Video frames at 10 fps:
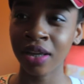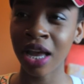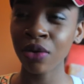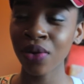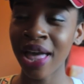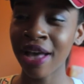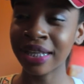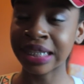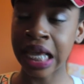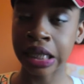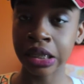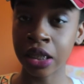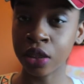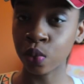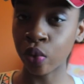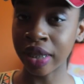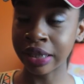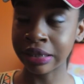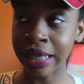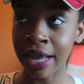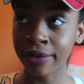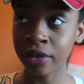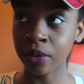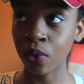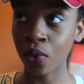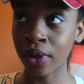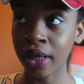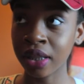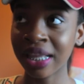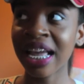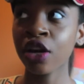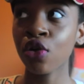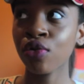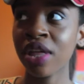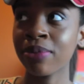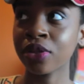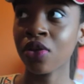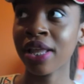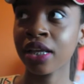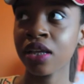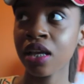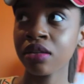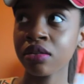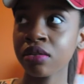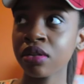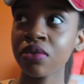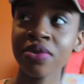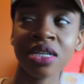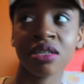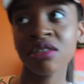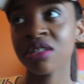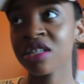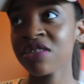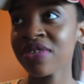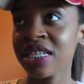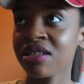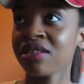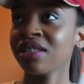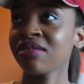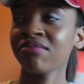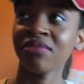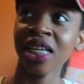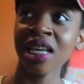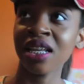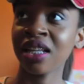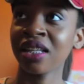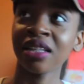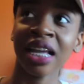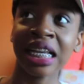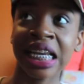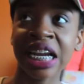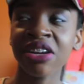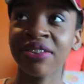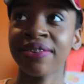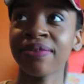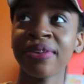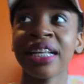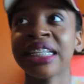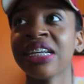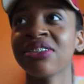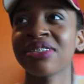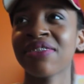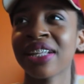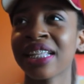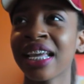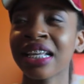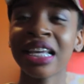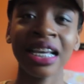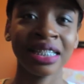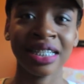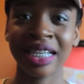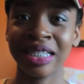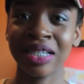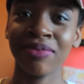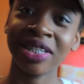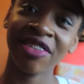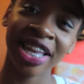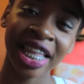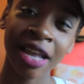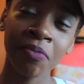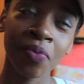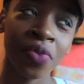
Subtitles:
I don't know how exactly this went down to the point. Like, I know they was all like, yeah, you should do it. You should do it. You should. Yeah, I dare you. I dare you. Stuff like that. Text him and stuff like that.